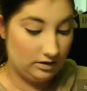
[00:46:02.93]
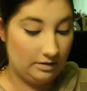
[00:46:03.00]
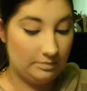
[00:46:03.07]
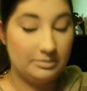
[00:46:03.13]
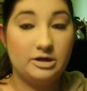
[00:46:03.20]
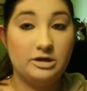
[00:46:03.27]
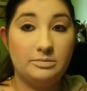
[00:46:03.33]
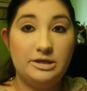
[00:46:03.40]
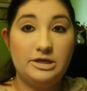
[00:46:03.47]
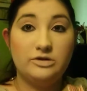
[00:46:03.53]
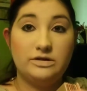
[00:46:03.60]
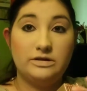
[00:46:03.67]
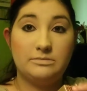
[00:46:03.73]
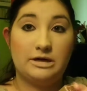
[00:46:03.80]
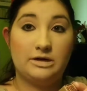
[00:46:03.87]
I'm going to be
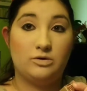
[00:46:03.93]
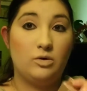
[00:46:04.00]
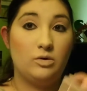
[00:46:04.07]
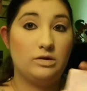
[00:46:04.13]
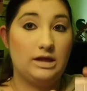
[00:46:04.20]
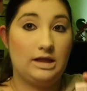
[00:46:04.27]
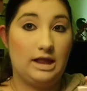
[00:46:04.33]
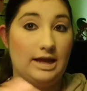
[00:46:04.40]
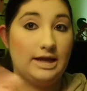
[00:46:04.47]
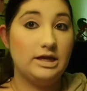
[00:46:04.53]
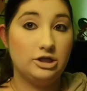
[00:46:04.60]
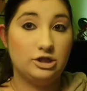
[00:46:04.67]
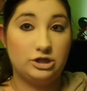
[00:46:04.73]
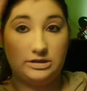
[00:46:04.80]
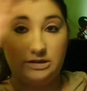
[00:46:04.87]
using my Hoola Light
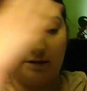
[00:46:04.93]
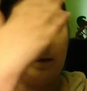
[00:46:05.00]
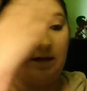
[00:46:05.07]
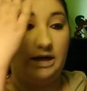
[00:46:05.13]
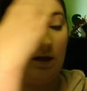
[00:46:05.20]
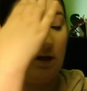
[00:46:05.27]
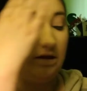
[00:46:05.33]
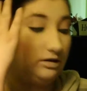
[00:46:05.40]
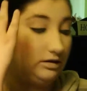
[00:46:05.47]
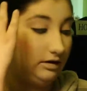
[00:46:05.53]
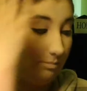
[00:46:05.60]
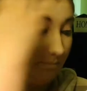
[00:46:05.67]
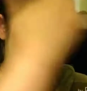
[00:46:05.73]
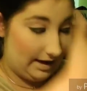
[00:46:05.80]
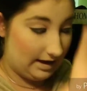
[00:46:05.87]
just to get a
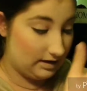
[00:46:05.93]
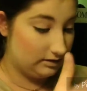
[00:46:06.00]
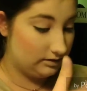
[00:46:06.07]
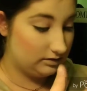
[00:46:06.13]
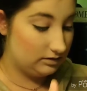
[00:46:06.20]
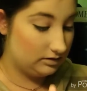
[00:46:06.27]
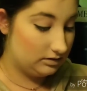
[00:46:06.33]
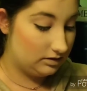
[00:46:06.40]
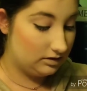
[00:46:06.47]
base,